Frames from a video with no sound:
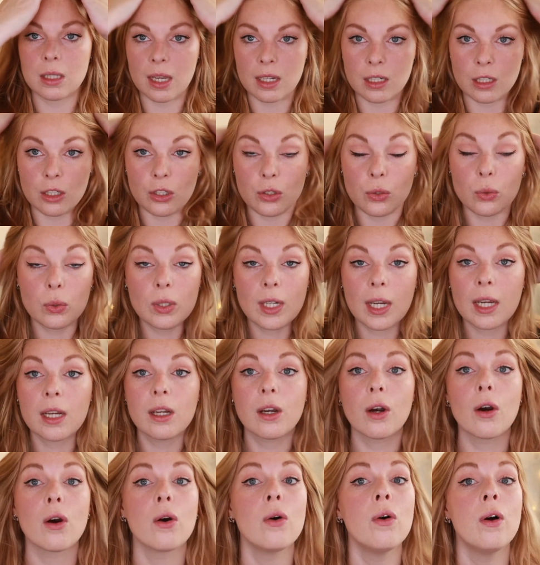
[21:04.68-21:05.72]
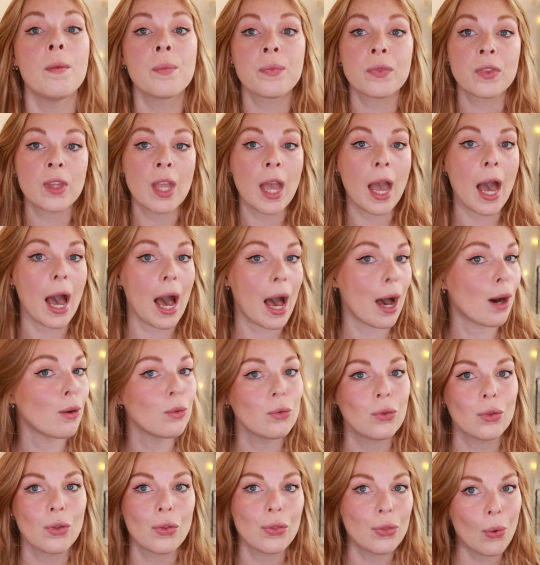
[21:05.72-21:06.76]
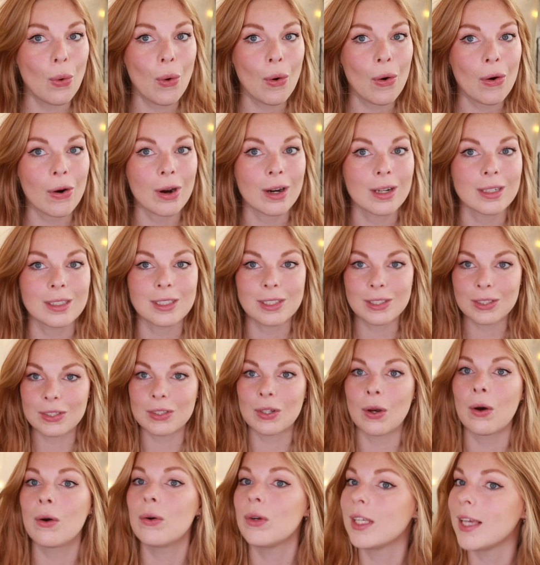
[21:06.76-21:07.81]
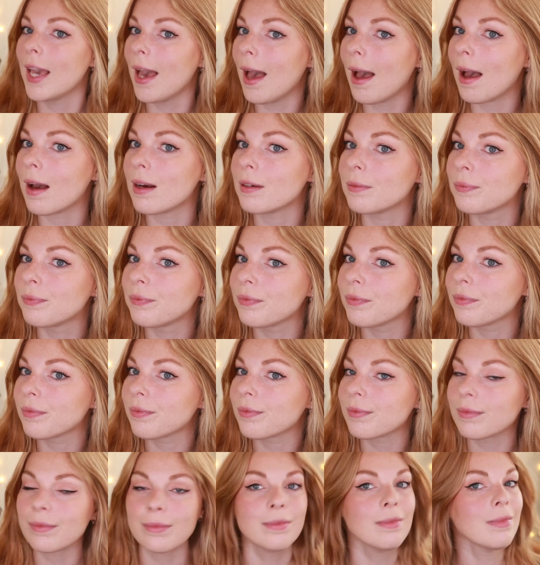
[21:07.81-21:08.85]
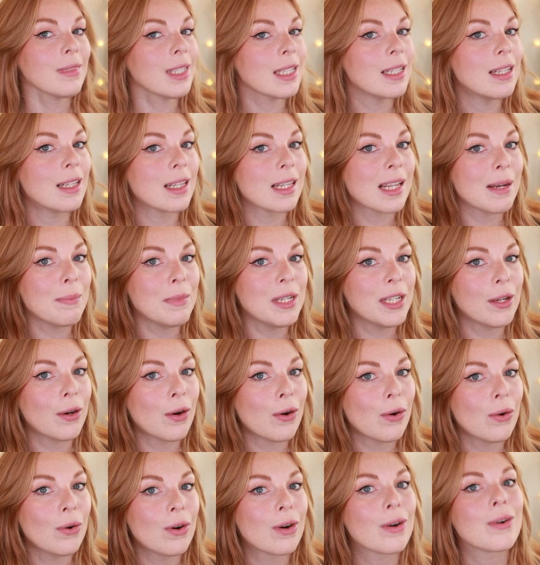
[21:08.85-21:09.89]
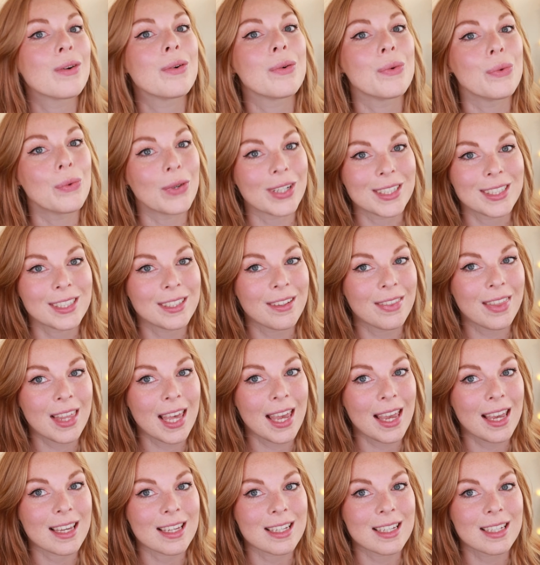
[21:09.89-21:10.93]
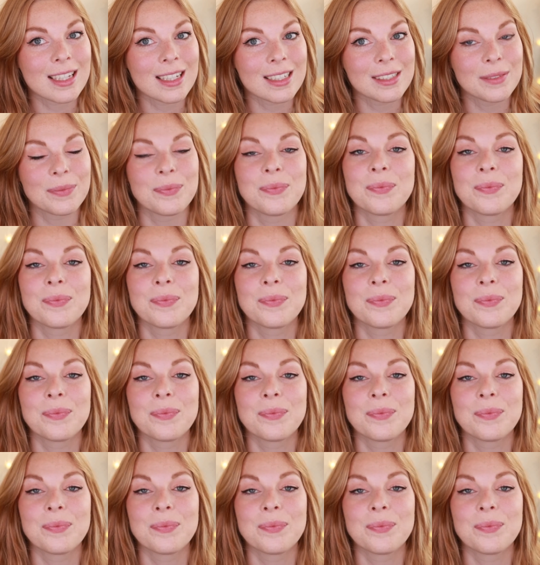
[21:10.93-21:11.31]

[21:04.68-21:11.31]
and you can go out the door. So yeah, let me know what you think.